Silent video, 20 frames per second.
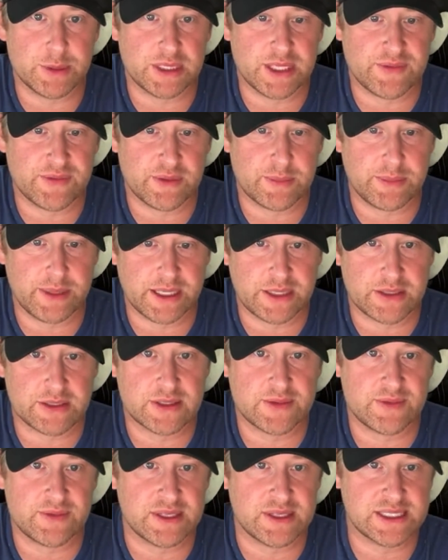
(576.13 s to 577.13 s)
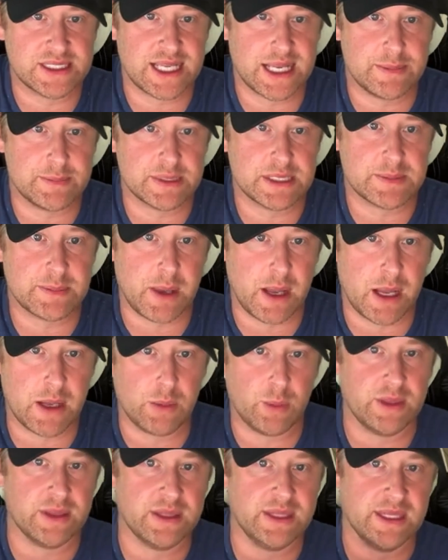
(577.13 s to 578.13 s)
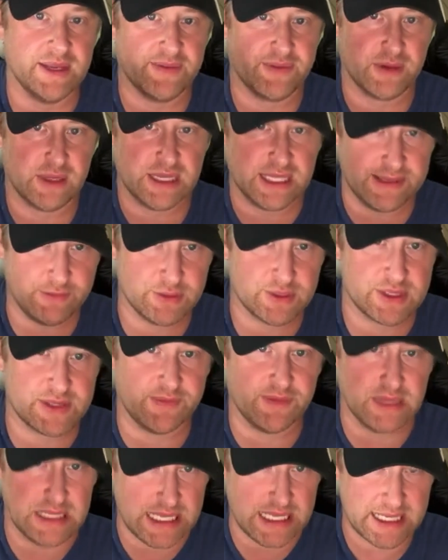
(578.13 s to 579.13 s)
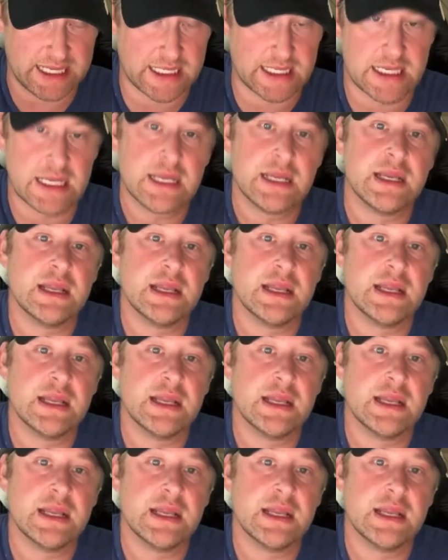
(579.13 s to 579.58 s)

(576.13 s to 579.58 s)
different pictures of the same spot with different levels of light.